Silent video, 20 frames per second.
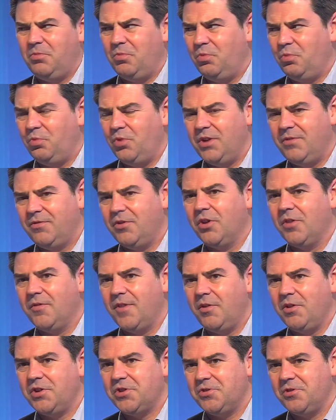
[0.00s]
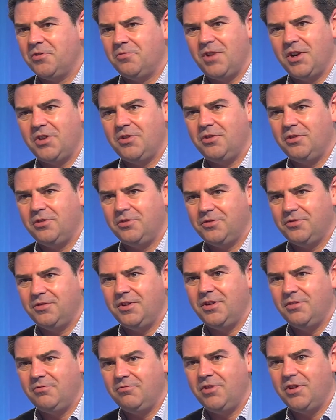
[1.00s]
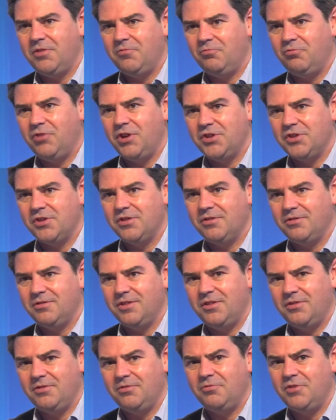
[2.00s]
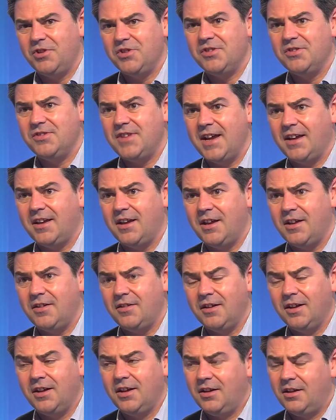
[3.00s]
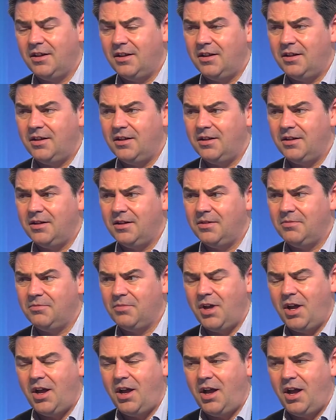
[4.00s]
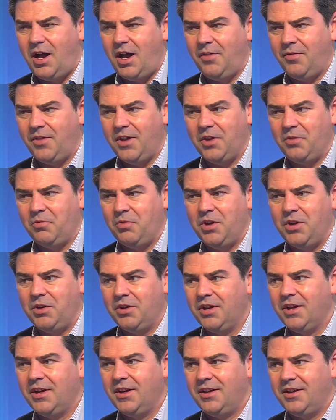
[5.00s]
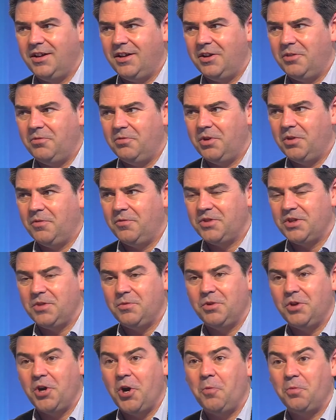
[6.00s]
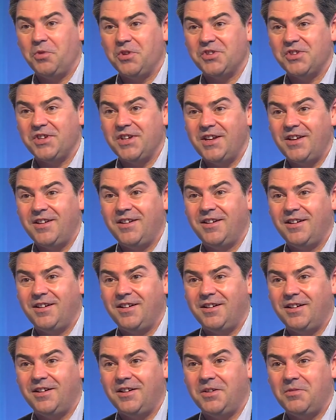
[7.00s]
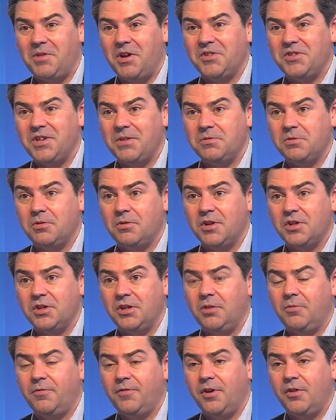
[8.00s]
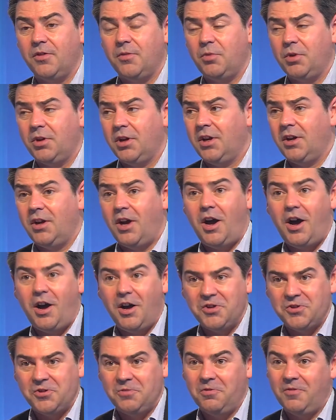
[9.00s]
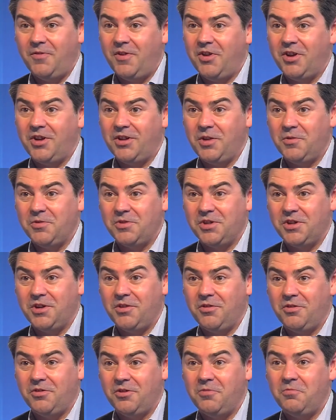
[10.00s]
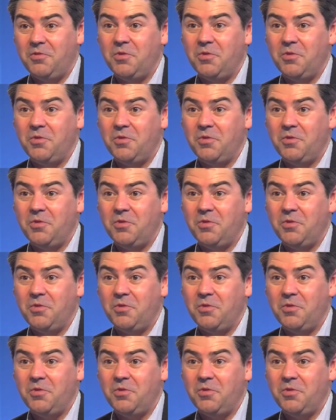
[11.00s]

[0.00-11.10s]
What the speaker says: We've got a very strong record in the recent decade. I think we obviously would hope to see our teams progress a little further, but Arsenal were very close to going through.